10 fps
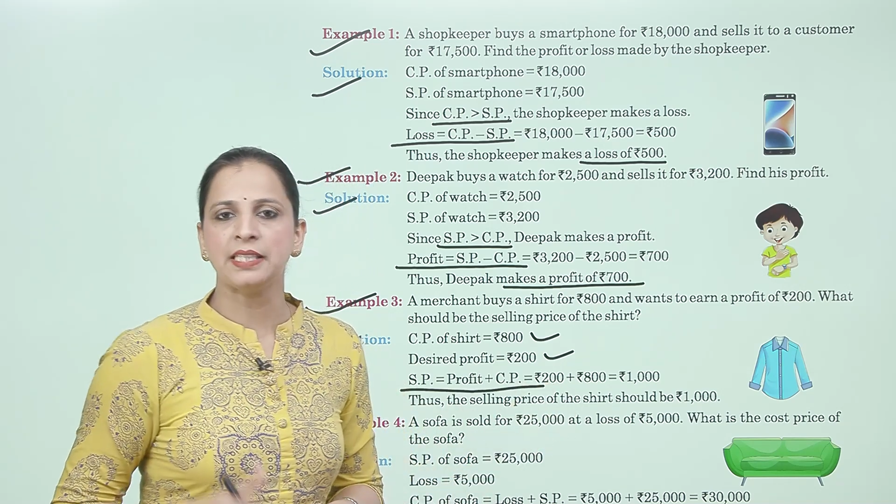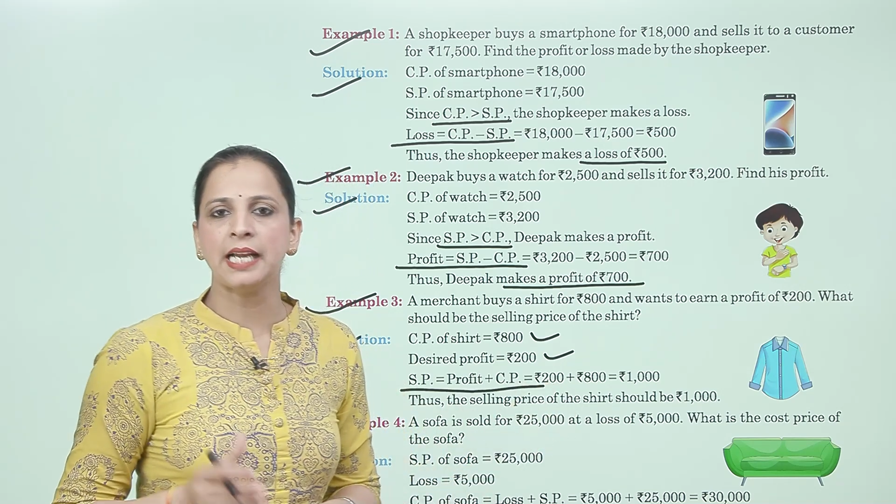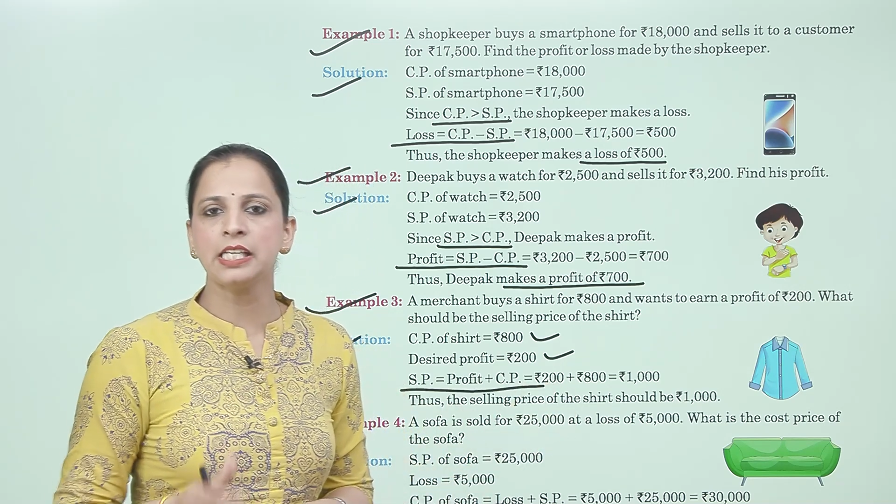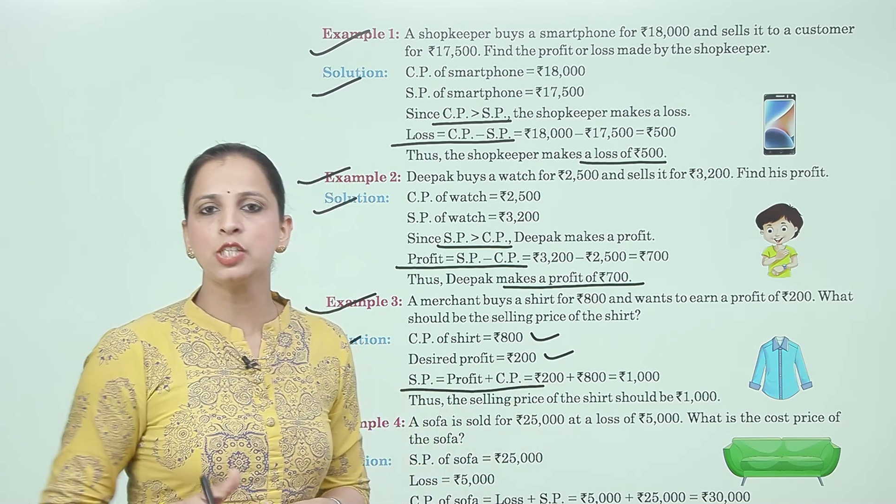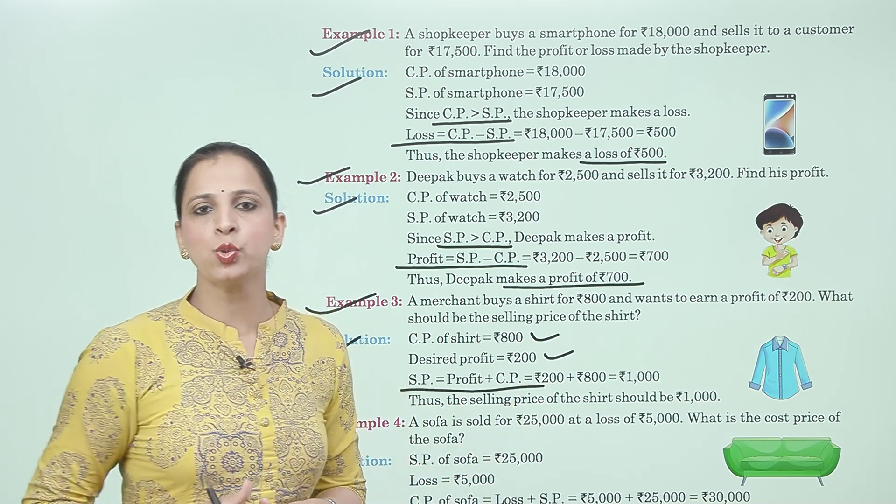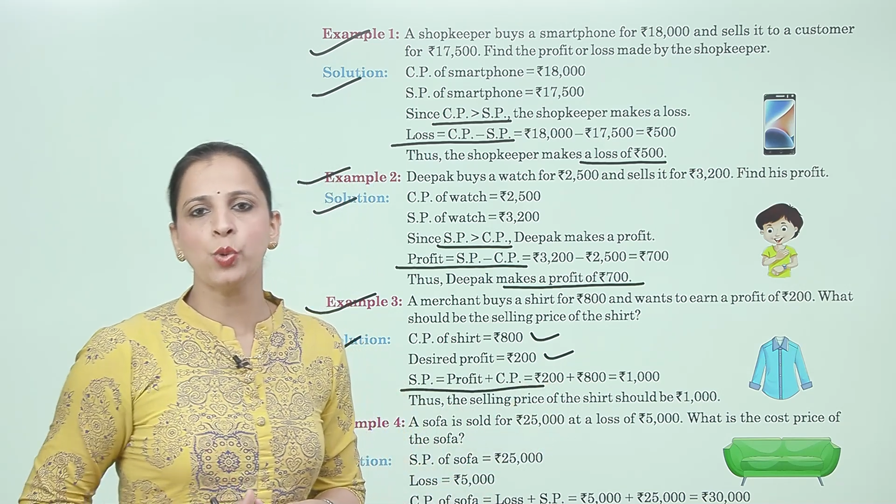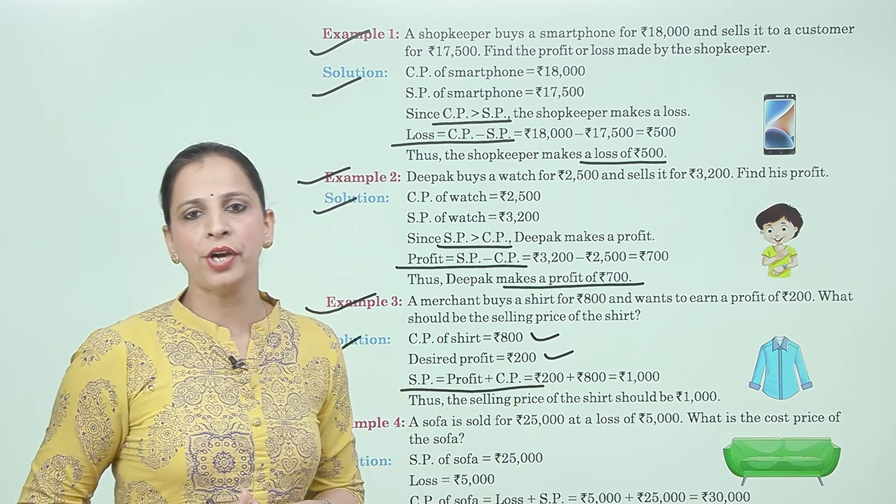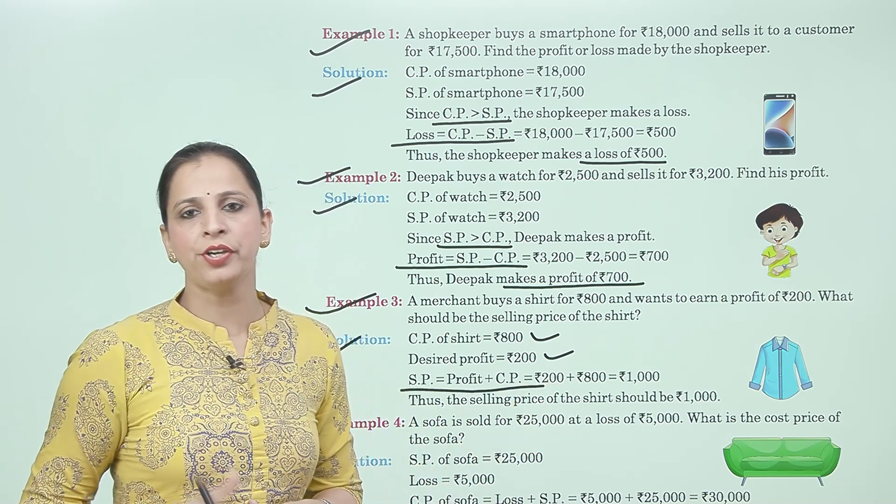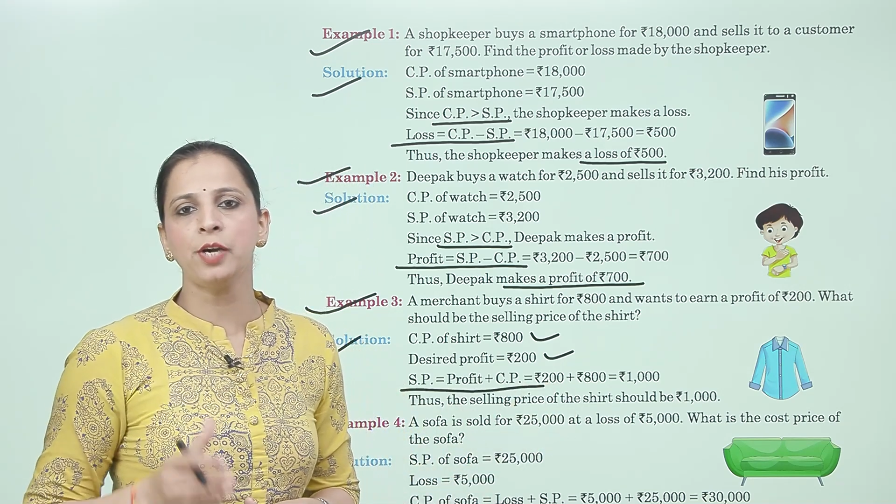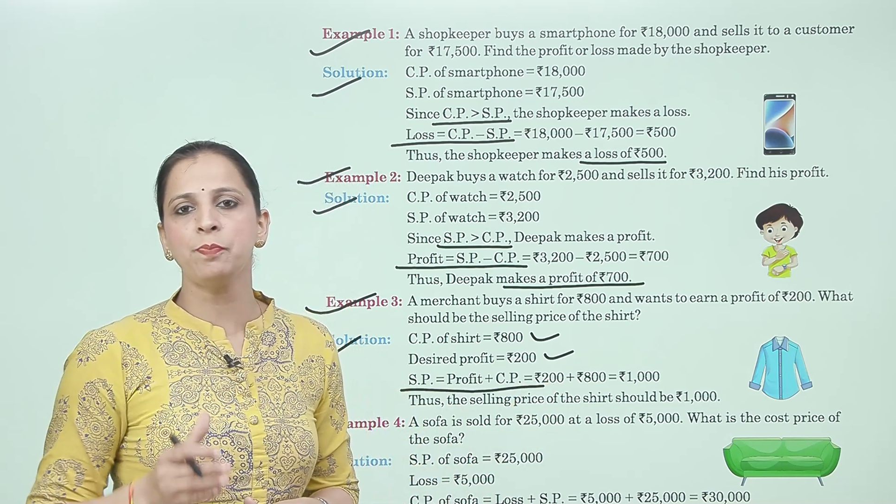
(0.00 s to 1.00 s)
that is
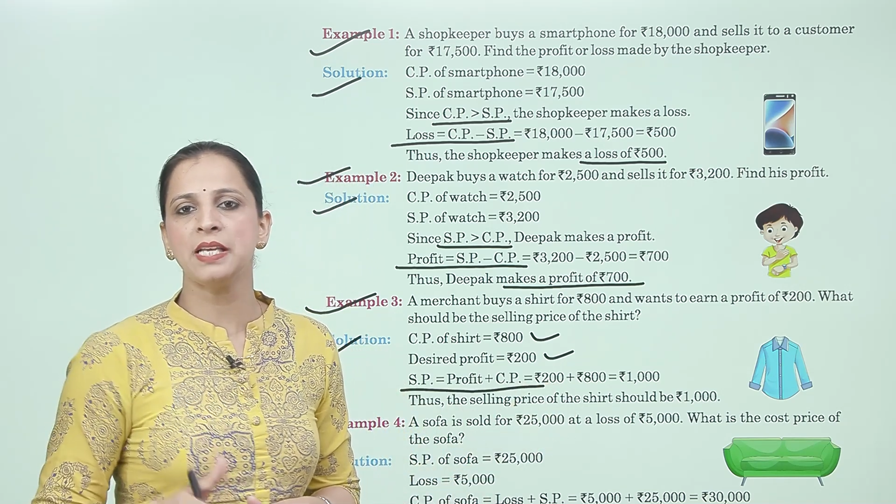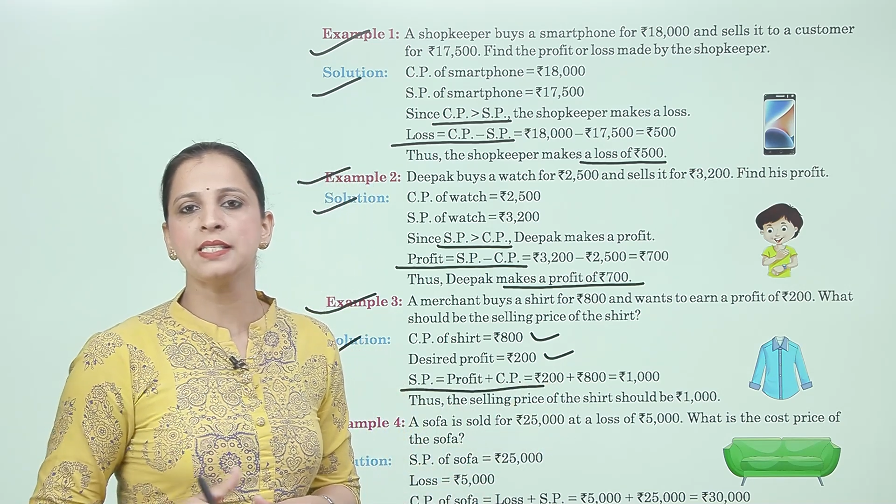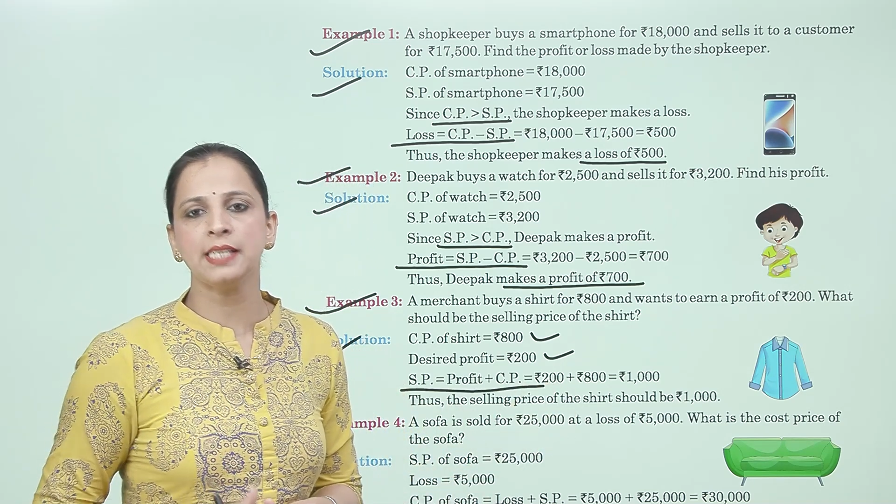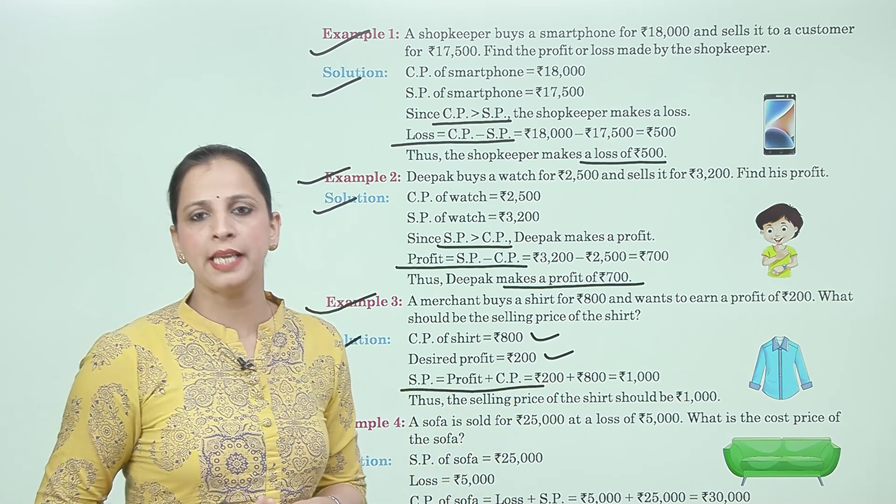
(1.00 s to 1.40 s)
200 plus